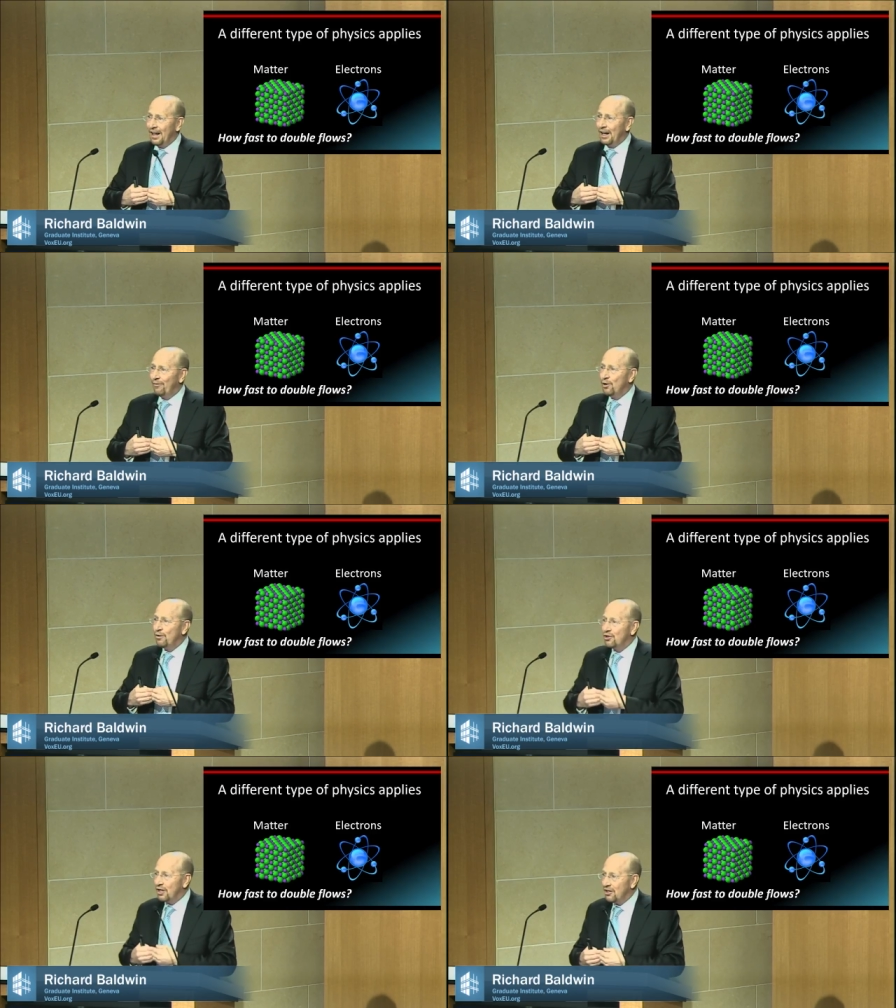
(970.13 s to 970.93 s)
if you
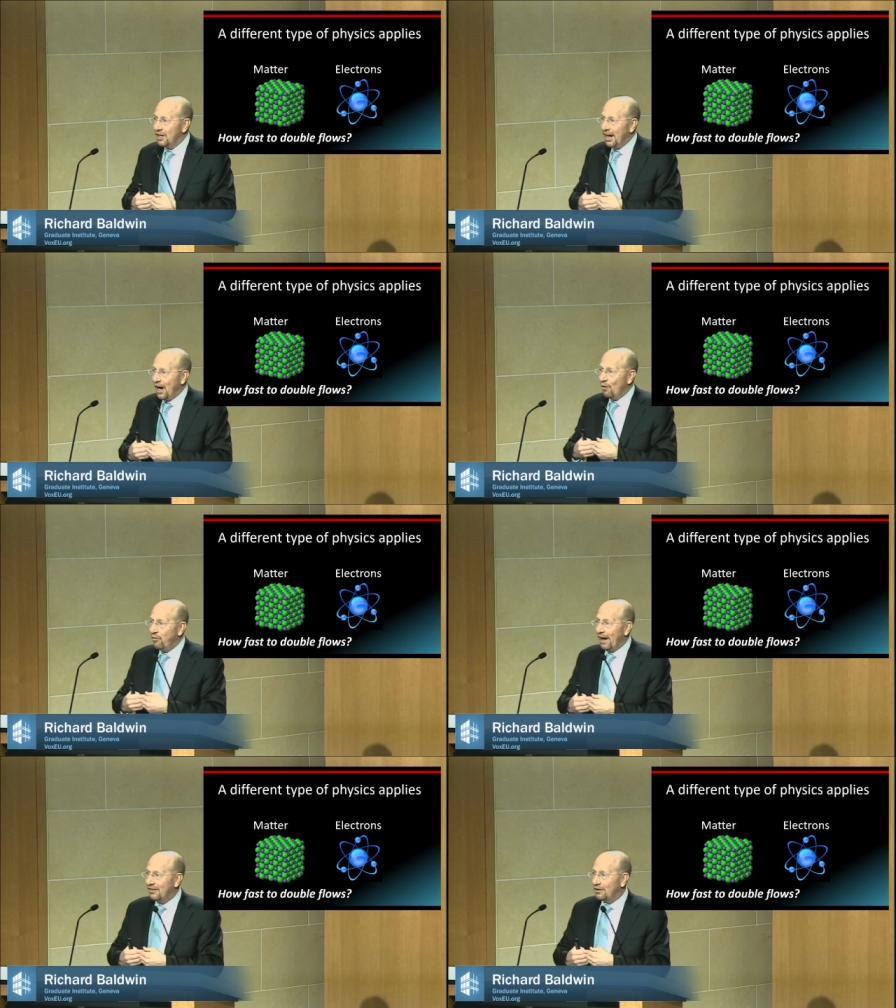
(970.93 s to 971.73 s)
were judging how
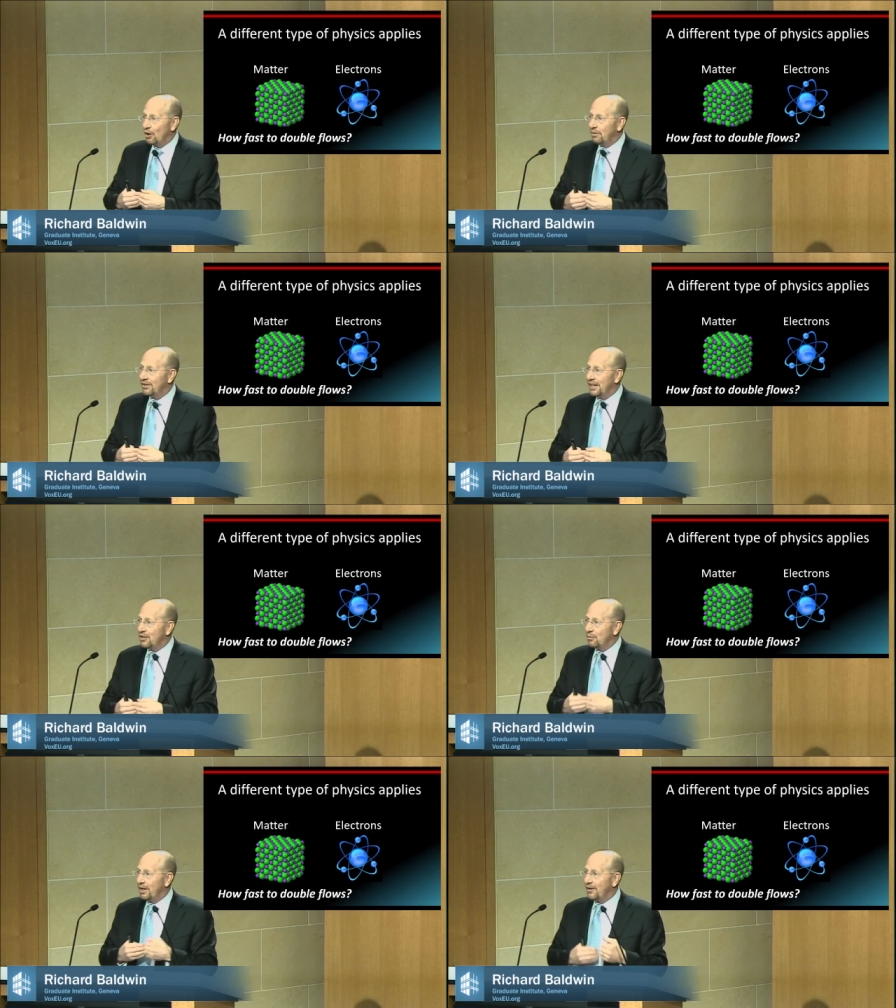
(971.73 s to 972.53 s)
fast
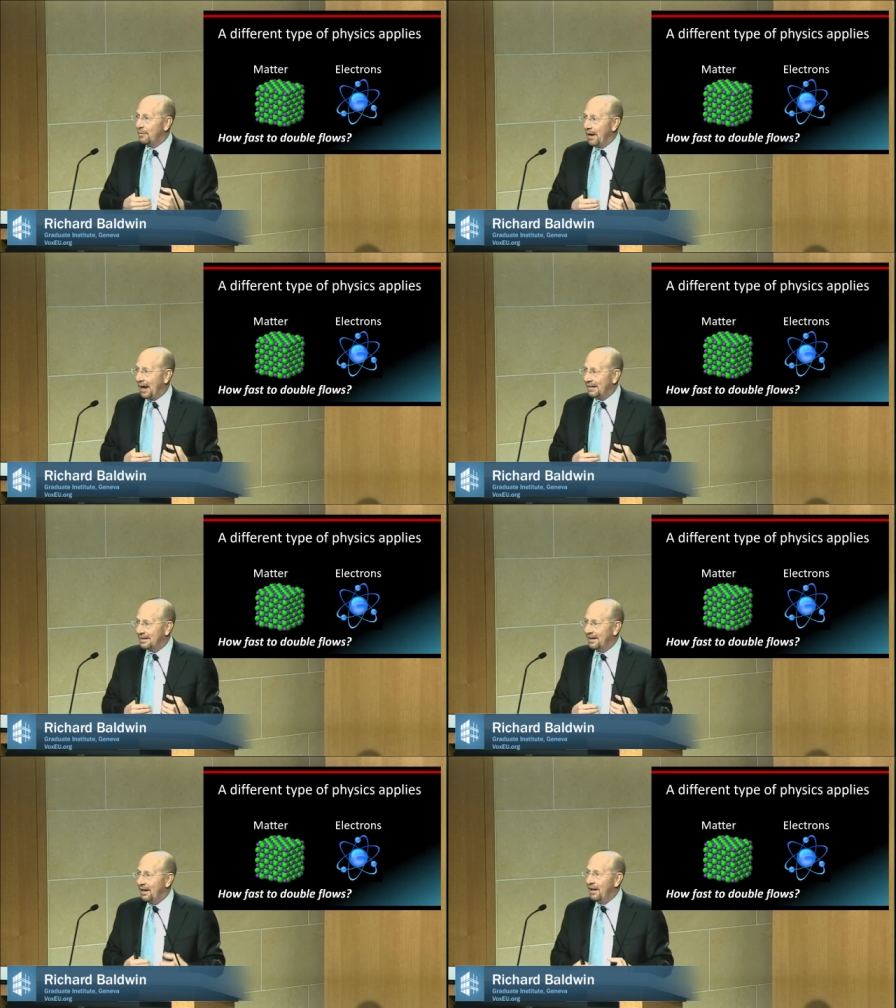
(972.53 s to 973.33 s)
globalization went in the
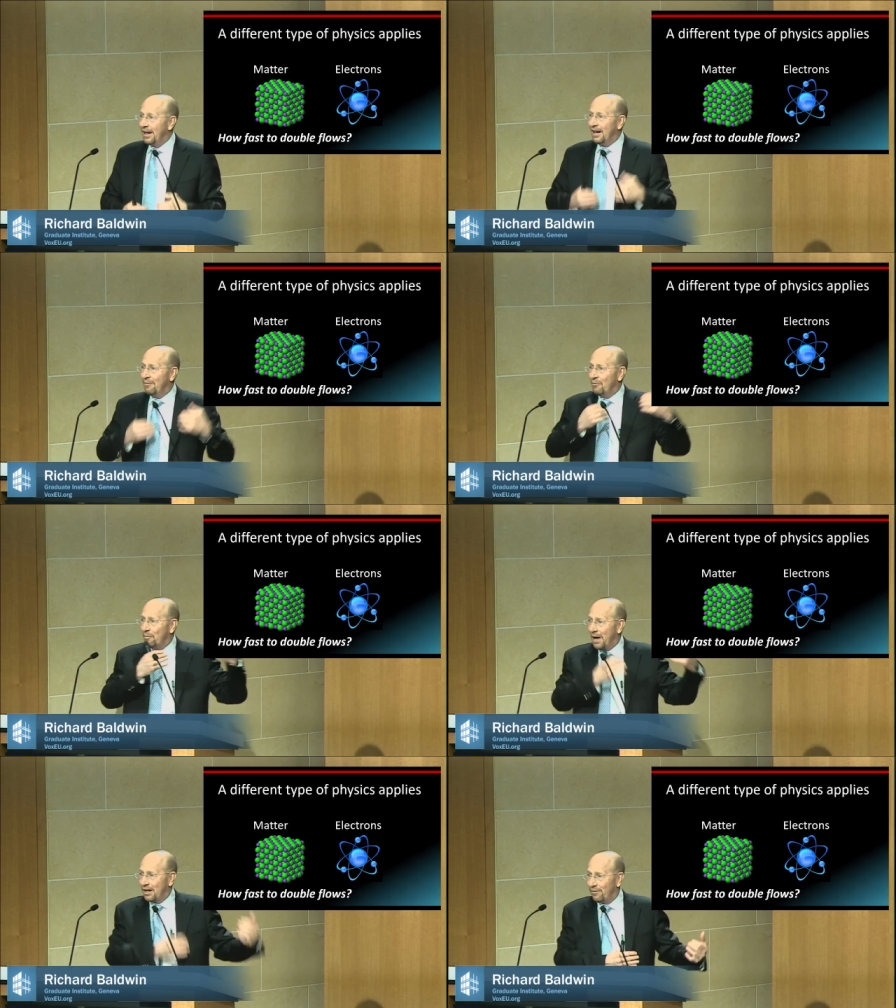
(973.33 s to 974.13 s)
past in
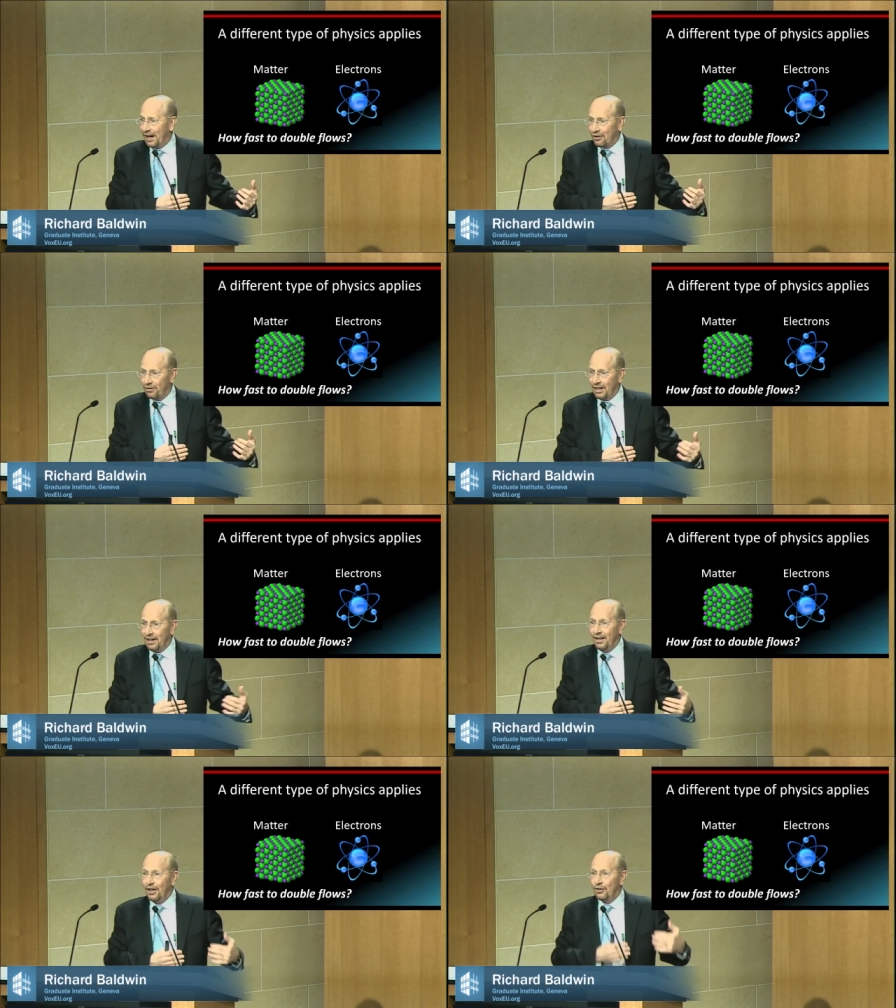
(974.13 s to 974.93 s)

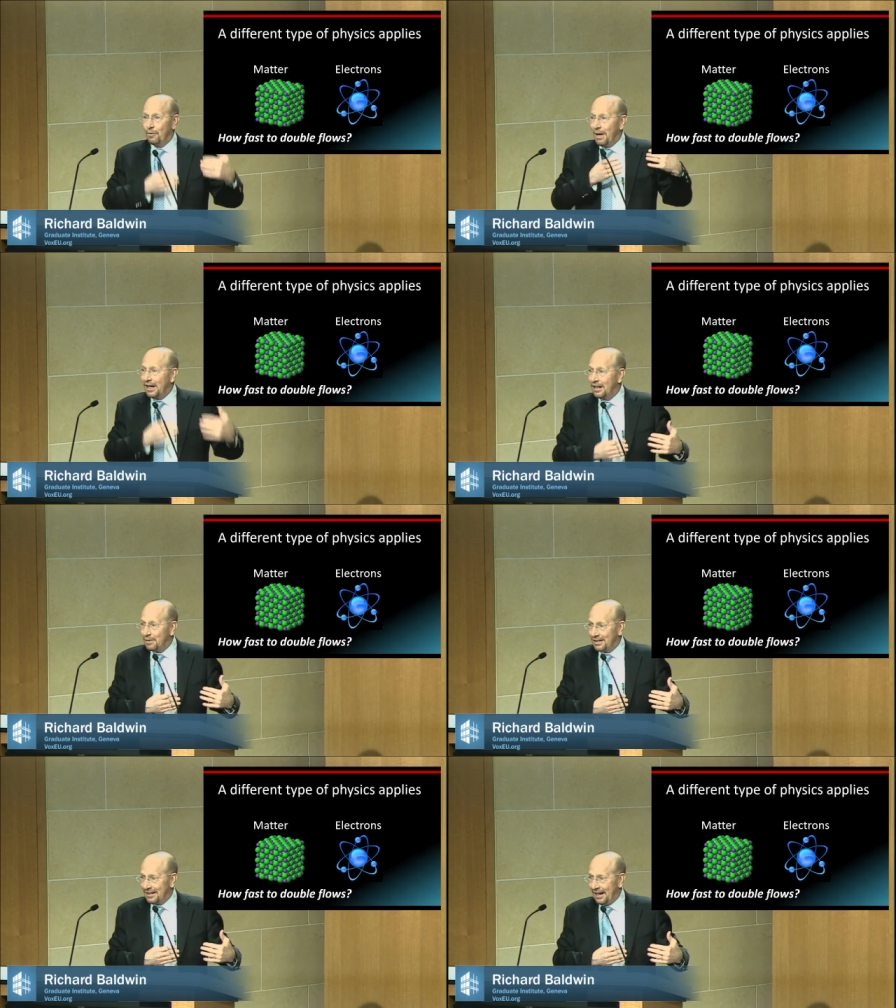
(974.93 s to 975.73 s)
manufacturing, you're making a
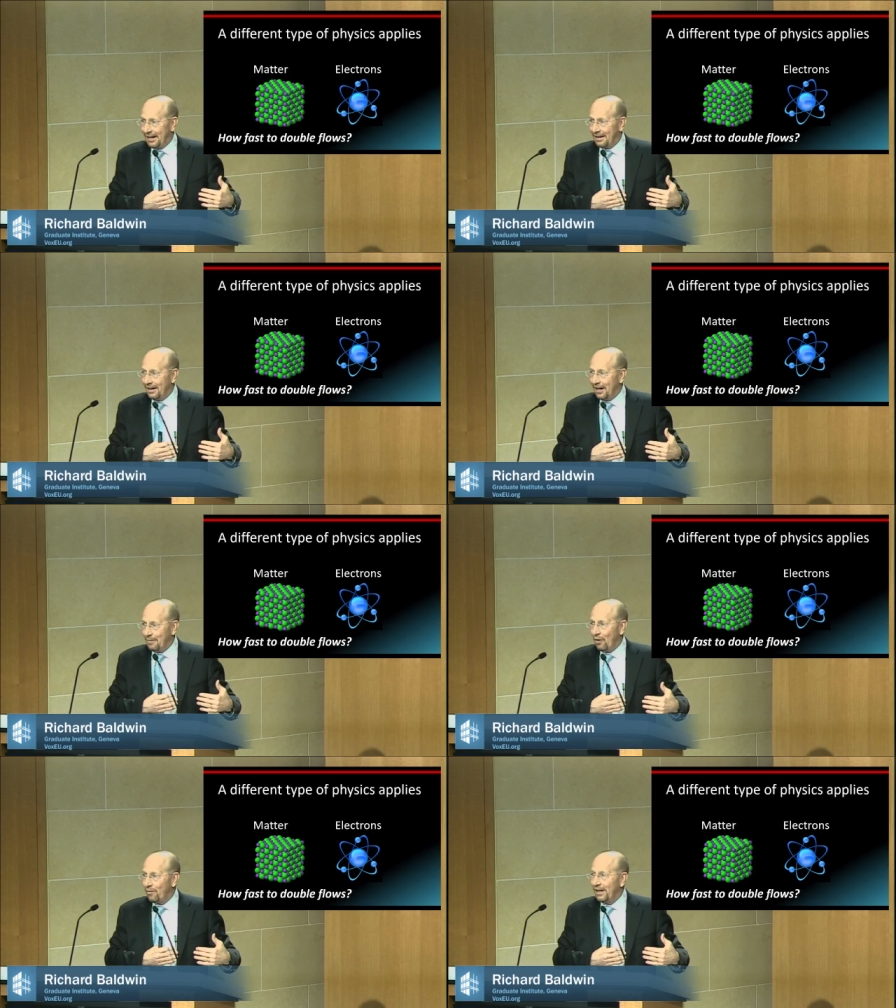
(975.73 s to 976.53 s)
mistake
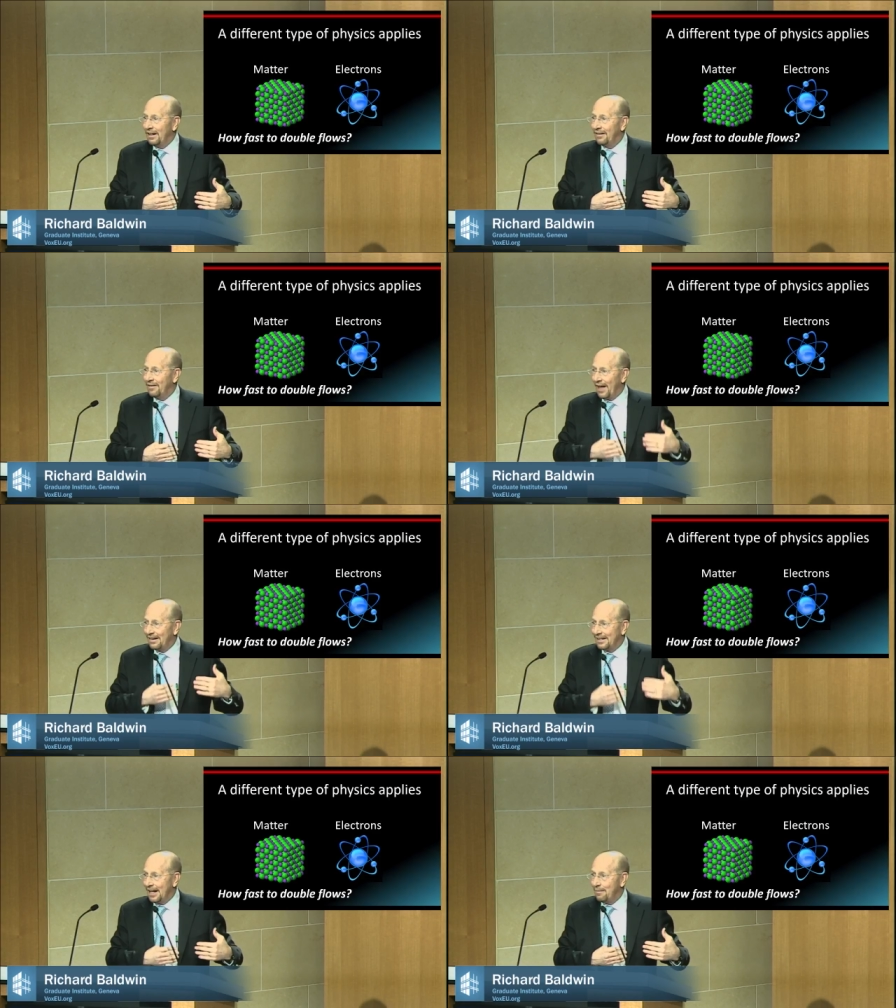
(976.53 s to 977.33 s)
about thinking
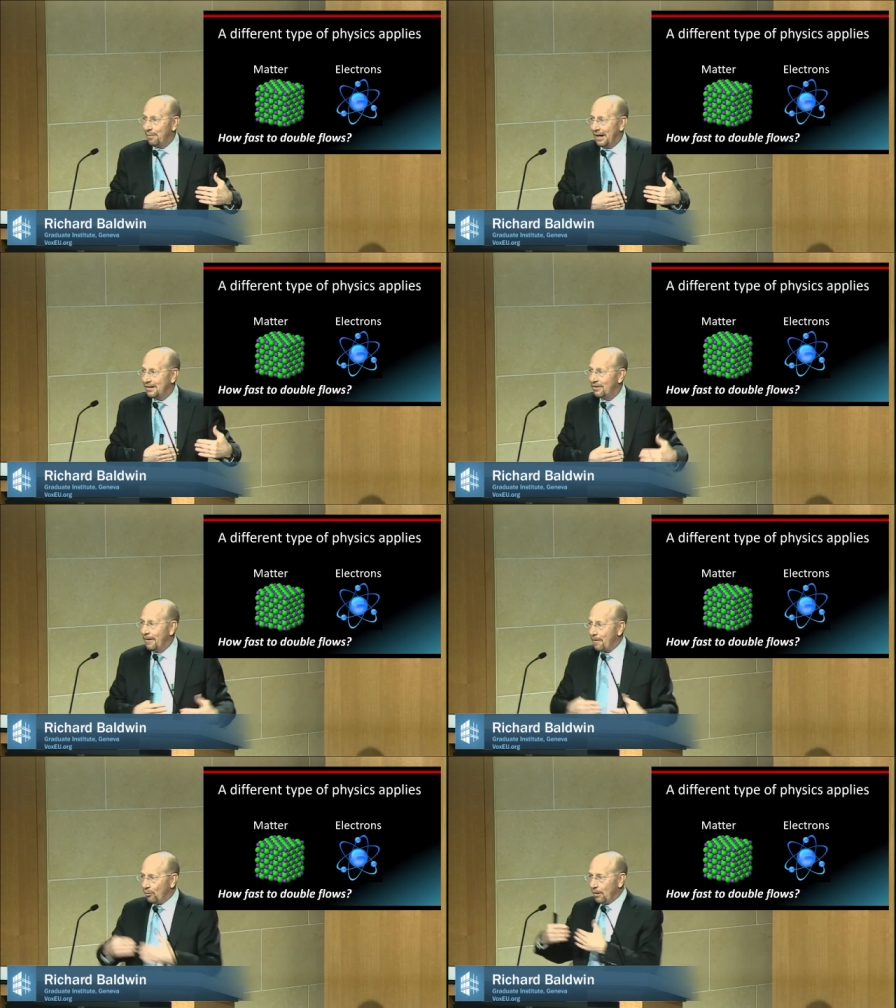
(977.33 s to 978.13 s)
that same
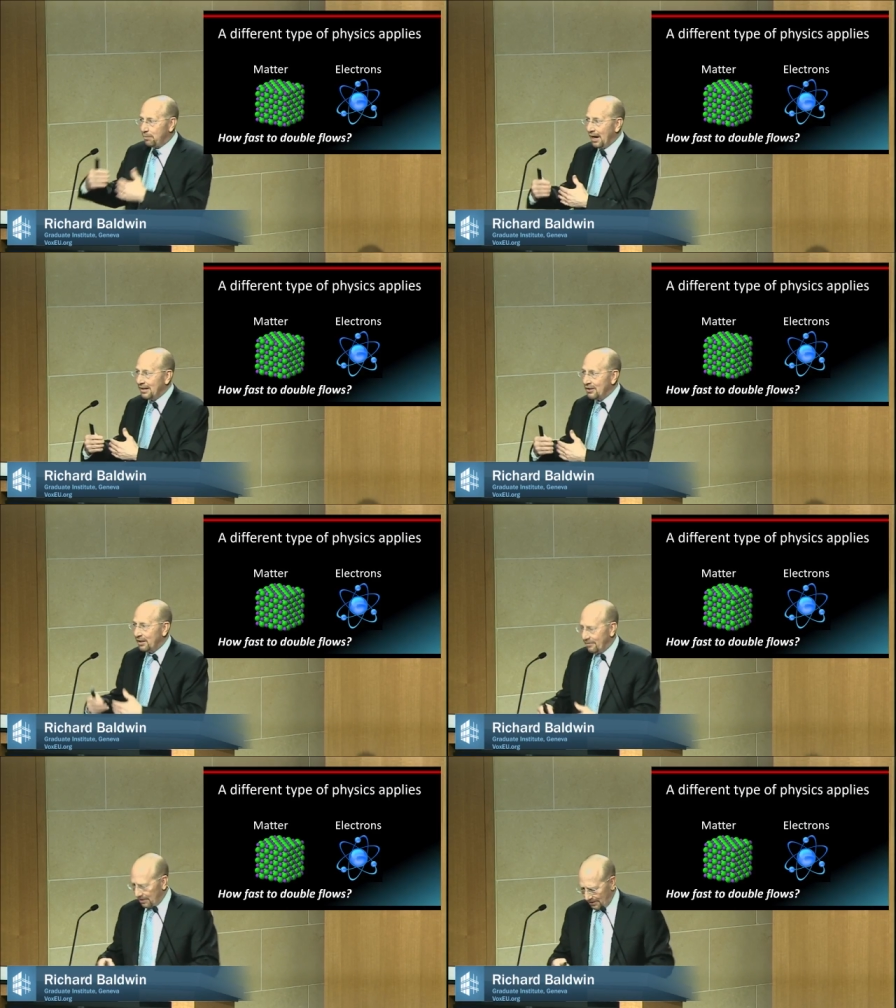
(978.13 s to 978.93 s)
pace will apply to
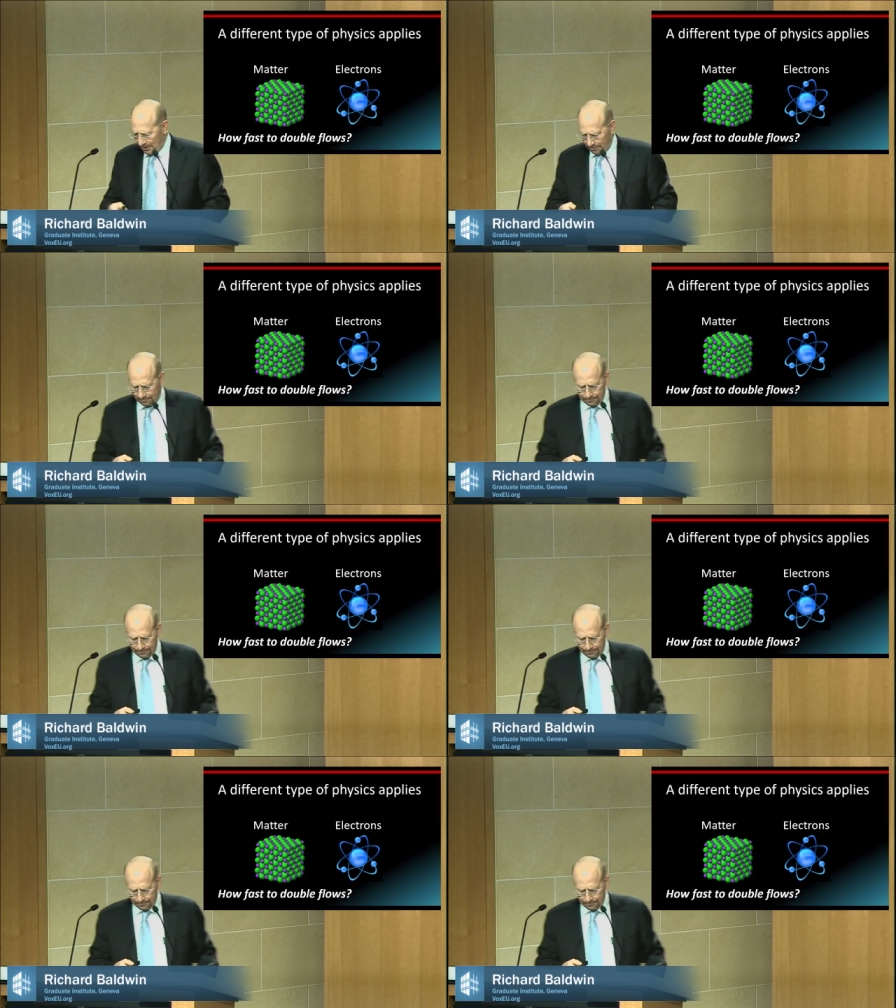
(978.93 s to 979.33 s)
services.